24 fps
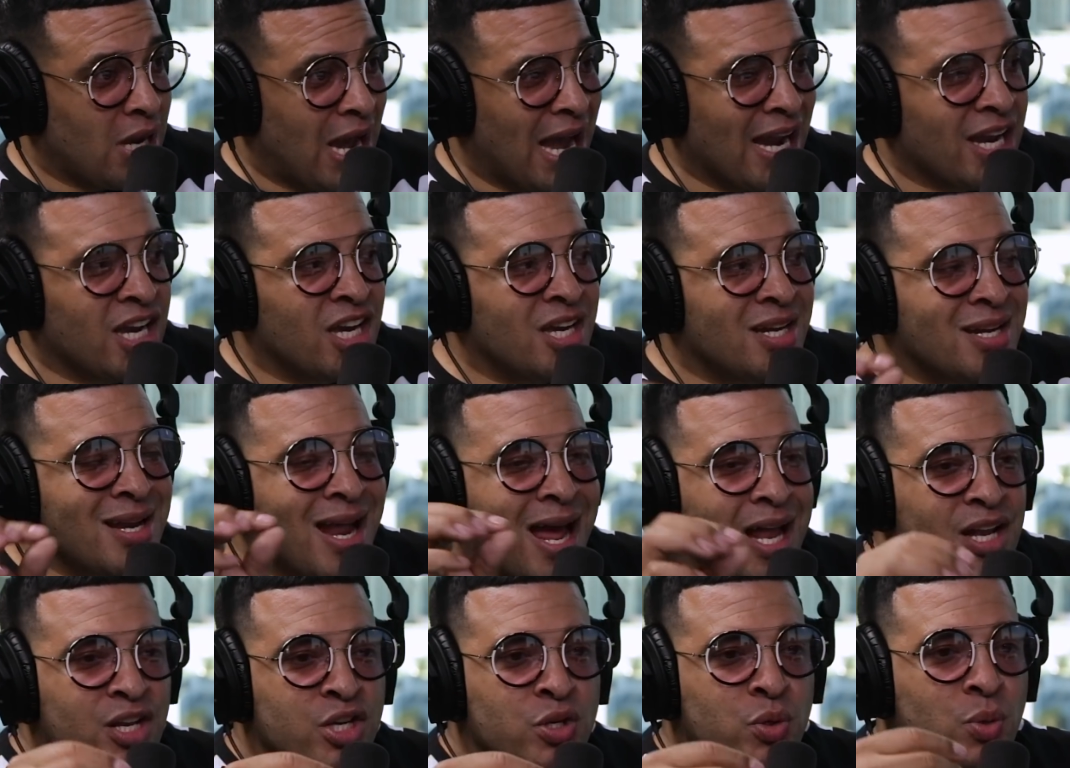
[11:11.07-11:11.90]
I could
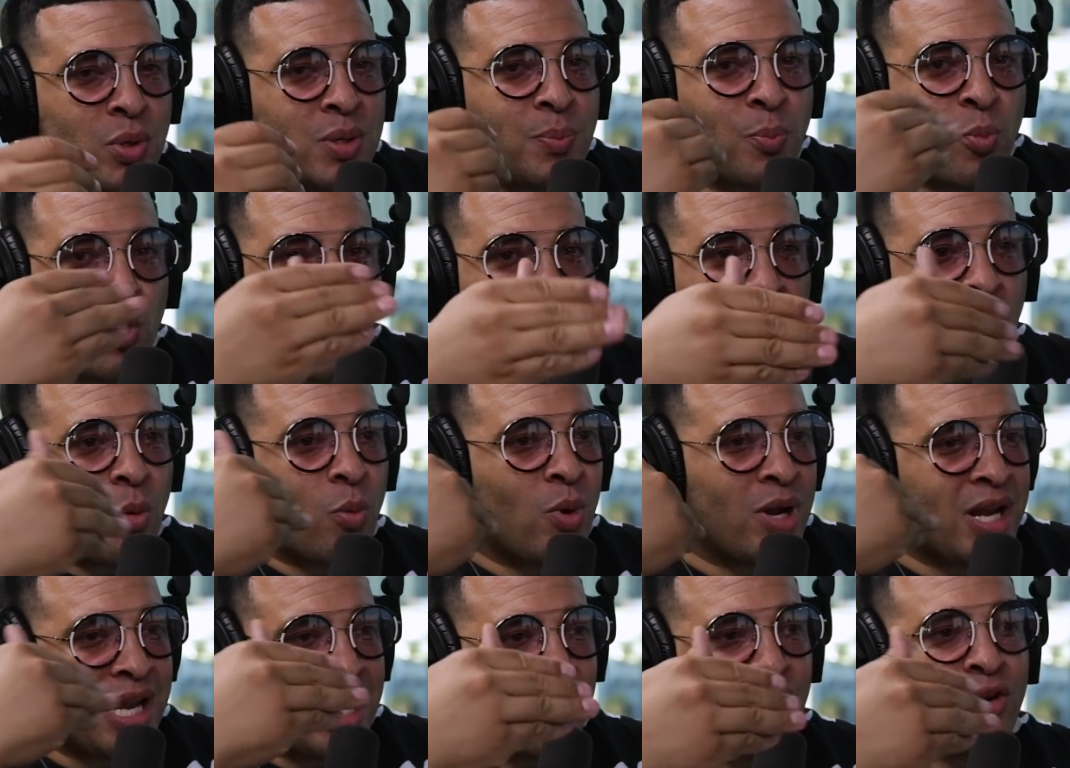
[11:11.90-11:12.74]
not do a one
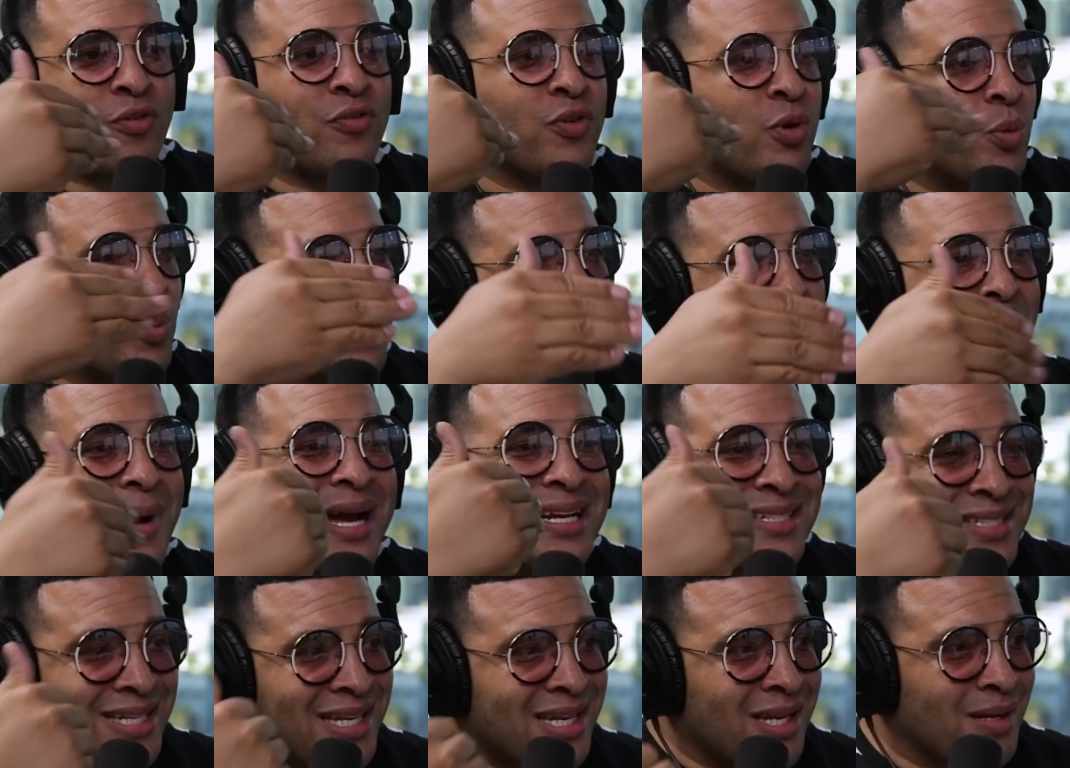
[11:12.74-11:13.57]
on one interview with
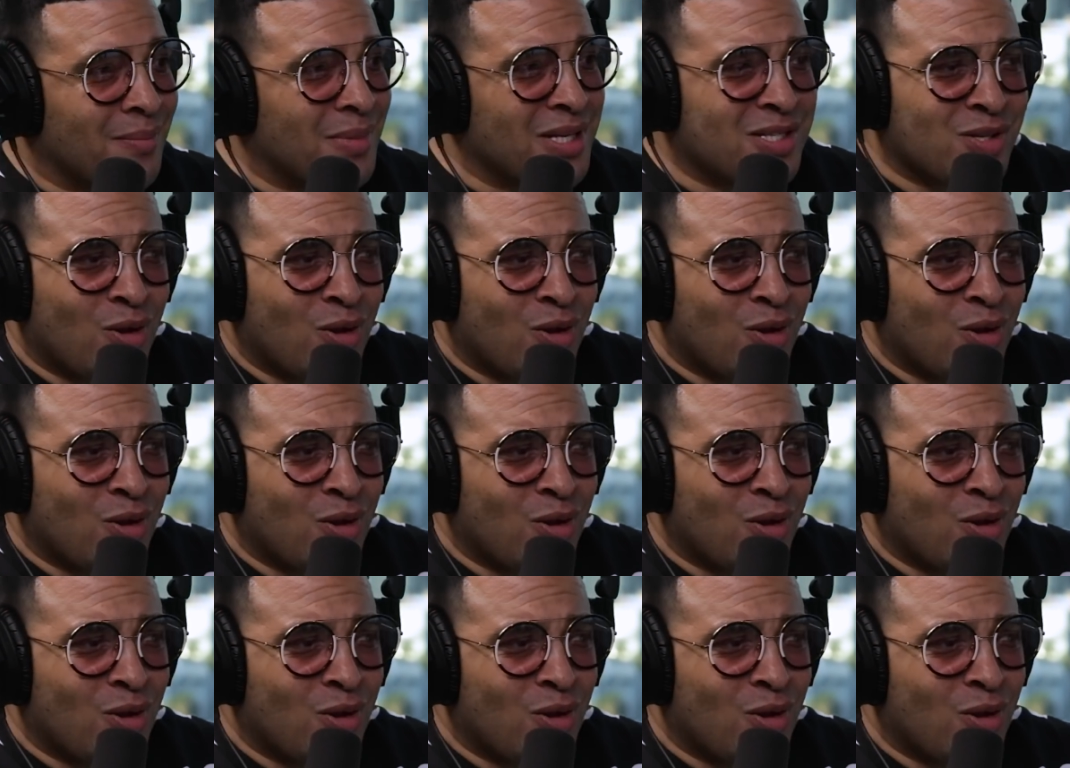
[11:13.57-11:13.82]
my team.